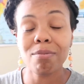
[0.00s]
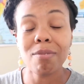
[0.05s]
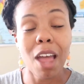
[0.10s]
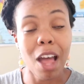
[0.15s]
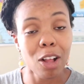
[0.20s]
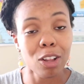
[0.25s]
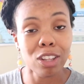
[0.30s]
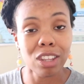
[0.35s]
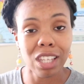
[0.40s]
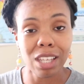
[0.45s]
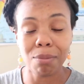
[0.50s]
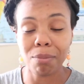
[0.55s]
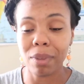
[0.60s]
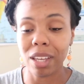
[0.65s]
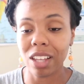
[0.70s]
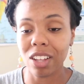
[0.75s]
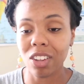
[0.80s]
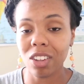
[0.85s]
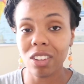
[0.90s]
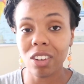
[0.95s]
healthy
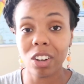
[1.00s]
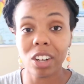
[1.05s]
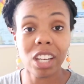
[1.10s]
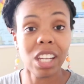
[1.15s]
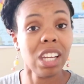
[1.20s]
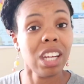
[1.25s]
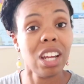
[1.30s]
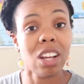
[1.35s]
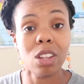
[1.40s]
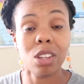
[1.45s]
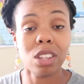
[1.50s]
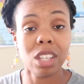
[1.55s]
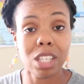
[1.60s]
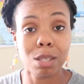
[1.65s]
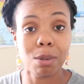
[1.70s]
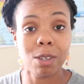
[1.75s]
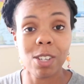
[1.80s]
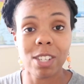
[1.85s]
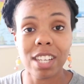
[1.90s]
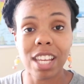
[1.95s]
meal or eat healthy
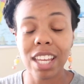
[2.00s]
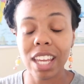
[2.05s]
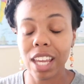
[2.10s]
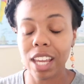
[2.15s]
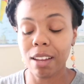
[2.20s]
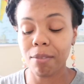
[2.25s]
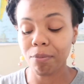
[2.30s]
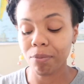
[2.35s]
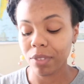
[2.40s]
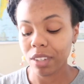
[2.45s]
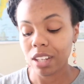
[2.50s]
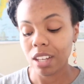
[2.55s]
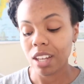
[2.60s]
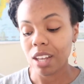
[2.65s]
as much as I can,